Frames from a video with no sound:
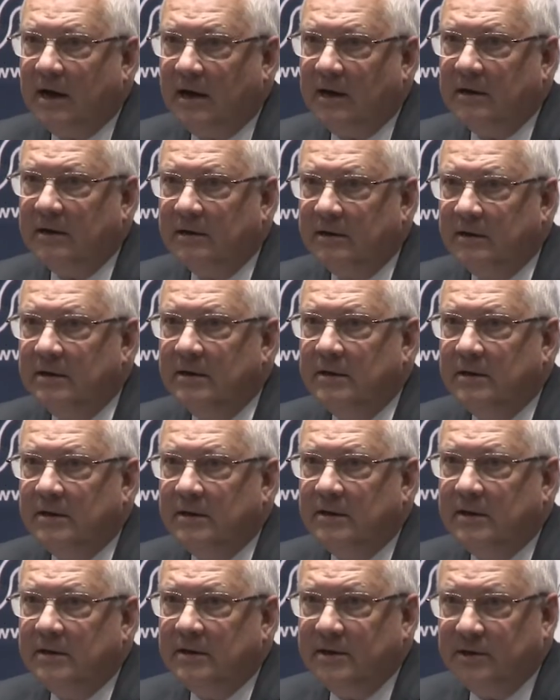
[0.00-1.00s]
are
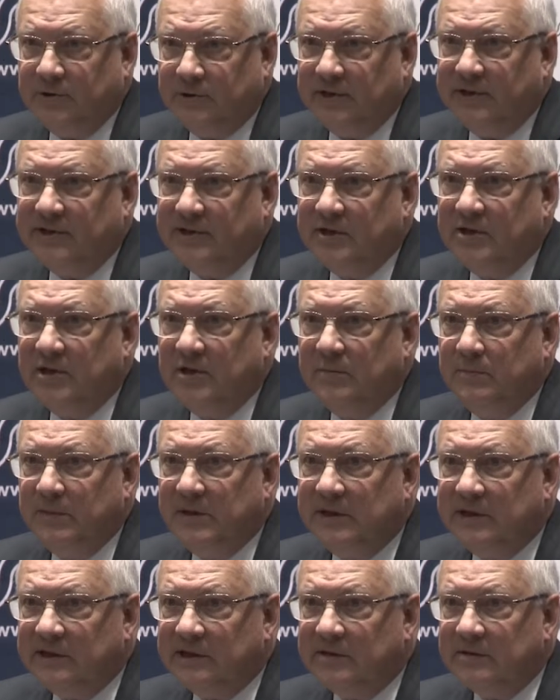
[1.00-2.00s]
interested in
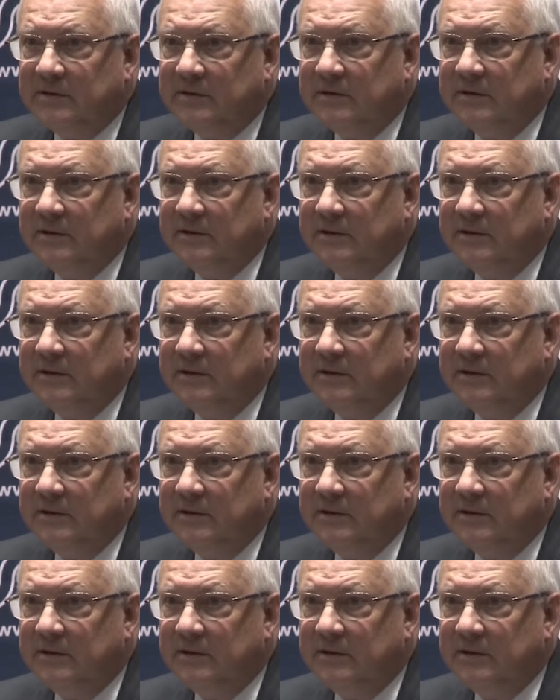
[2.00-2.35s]
peace.